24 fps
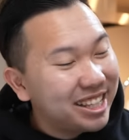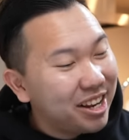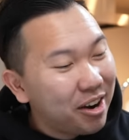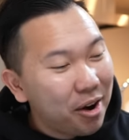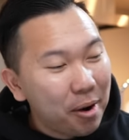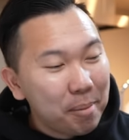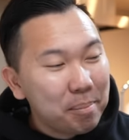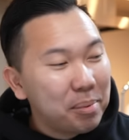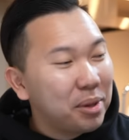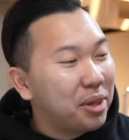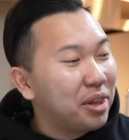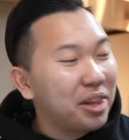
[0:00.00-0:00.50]
There
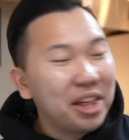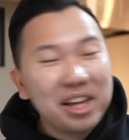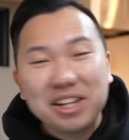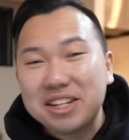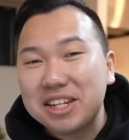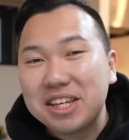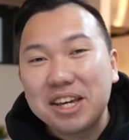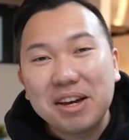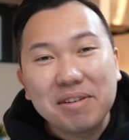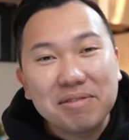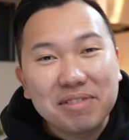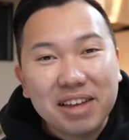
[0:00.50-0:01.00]
are
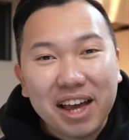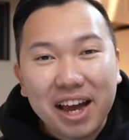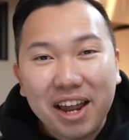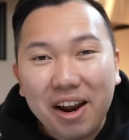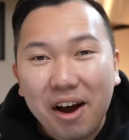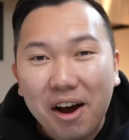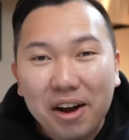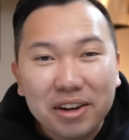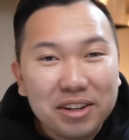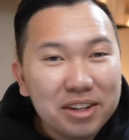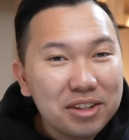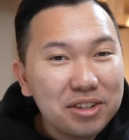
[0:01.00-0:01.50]
plenty of that
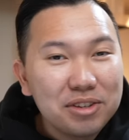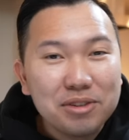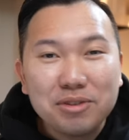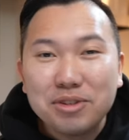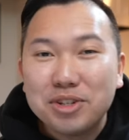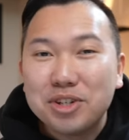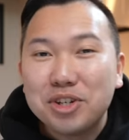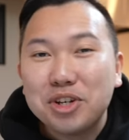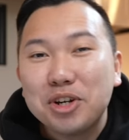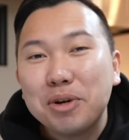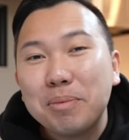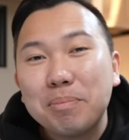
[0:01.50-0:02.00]
on the
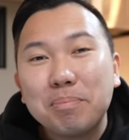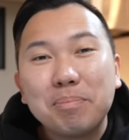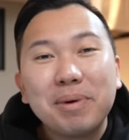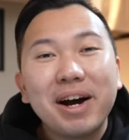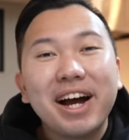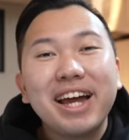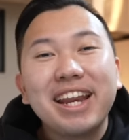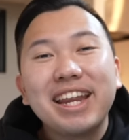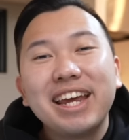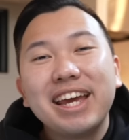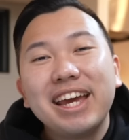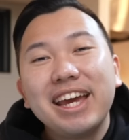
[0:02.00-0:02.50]
YouTube,
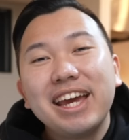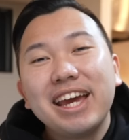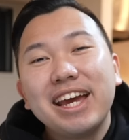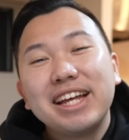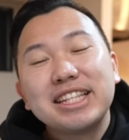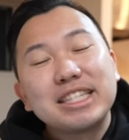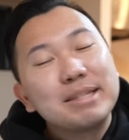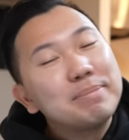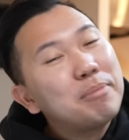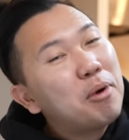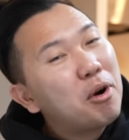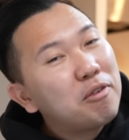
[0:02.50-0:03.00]
but
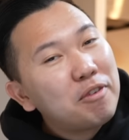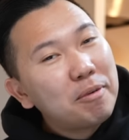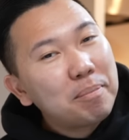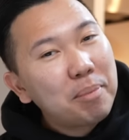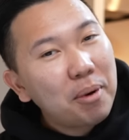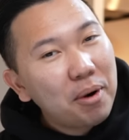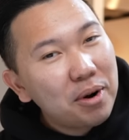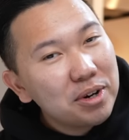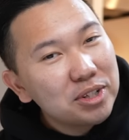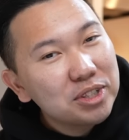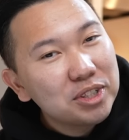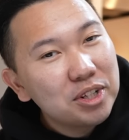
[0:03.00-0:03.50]
it's more of a
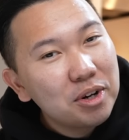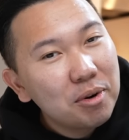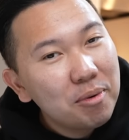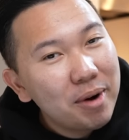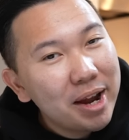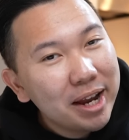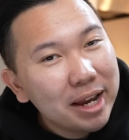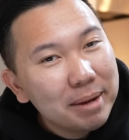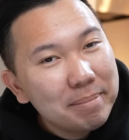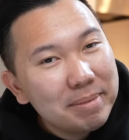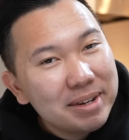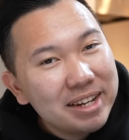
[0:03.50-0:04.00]
personal
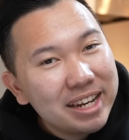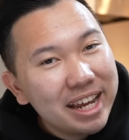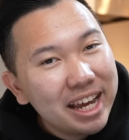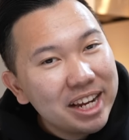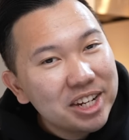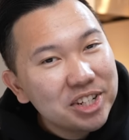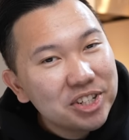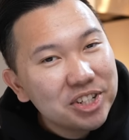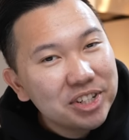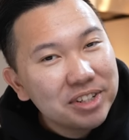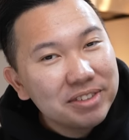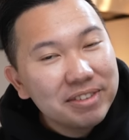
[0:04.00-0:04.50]

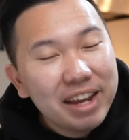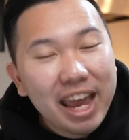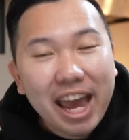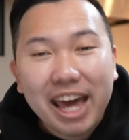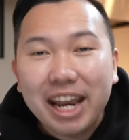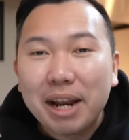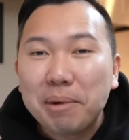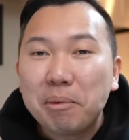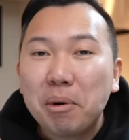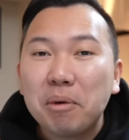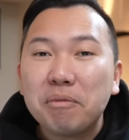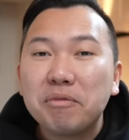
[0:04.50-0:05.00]
recommendation
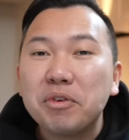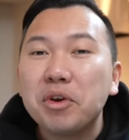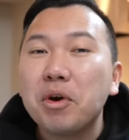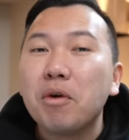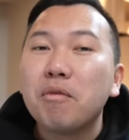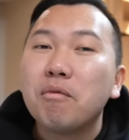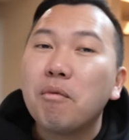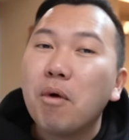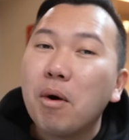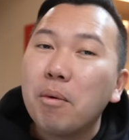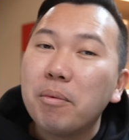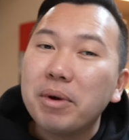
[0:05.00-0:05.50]
and a review
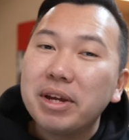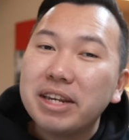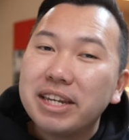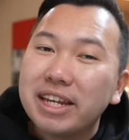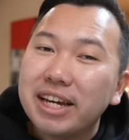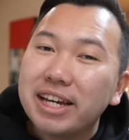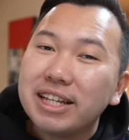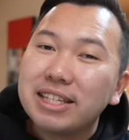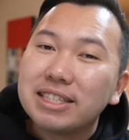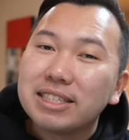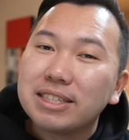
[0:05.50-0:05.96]
of what we did.